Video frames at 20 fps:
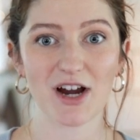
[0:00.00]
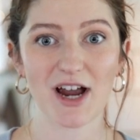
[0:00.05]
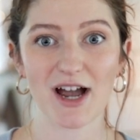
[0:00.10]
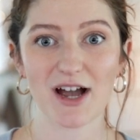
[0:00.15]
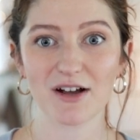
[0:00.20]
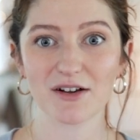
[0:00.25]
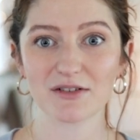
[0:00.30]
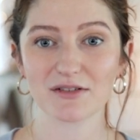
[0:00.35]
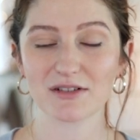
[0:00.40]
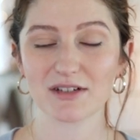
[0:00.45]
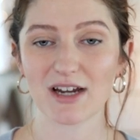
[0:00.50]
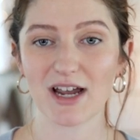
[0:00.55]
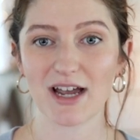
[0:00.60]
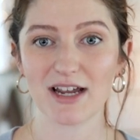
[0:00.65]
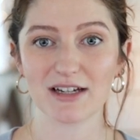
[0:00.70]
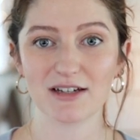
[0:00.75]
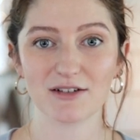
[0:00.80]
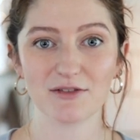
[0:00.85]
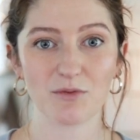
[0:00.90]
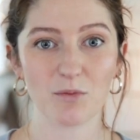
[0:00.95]
out
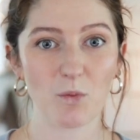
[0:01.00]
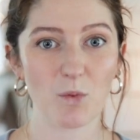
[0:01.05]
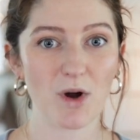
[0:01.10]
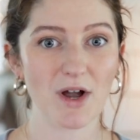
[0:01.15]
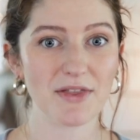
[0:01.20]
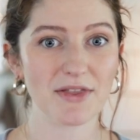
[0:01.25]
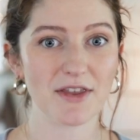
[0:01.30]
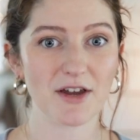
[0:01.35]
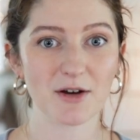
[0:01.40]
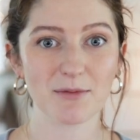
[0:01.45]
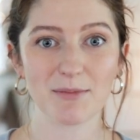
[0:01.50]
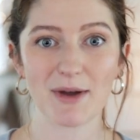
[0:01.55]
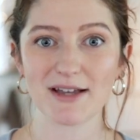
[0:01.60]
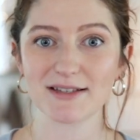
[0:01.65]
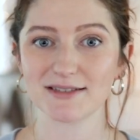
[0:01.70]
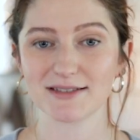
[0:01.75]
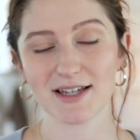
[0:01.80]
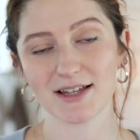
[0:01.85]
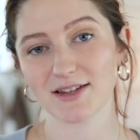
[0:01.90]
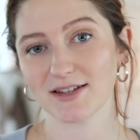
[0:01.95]
kind of what their
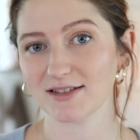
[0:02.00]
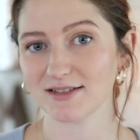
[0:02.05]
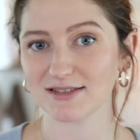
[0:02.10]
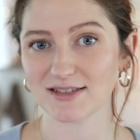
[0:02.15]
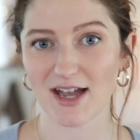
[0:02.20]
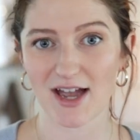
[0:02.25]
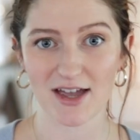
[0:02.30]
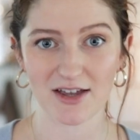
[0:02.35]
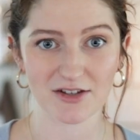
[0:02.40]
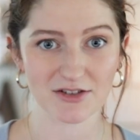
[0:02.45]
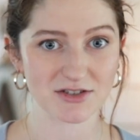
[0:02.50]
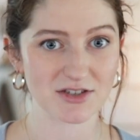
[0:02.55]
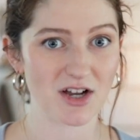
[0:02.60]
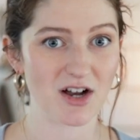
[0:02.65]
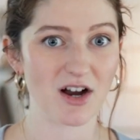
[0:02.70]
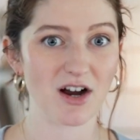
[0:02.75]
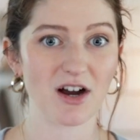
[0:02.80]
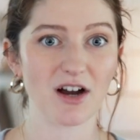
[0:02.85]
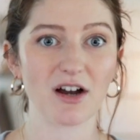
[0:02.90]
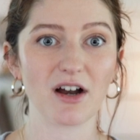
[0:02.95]
best-selling styles
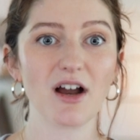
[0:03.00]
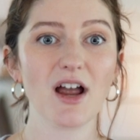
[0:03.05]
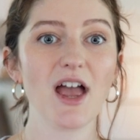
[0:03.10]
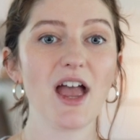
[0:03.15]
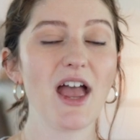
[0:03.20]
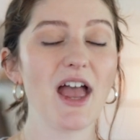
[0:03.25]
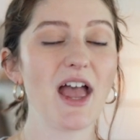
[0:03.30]
are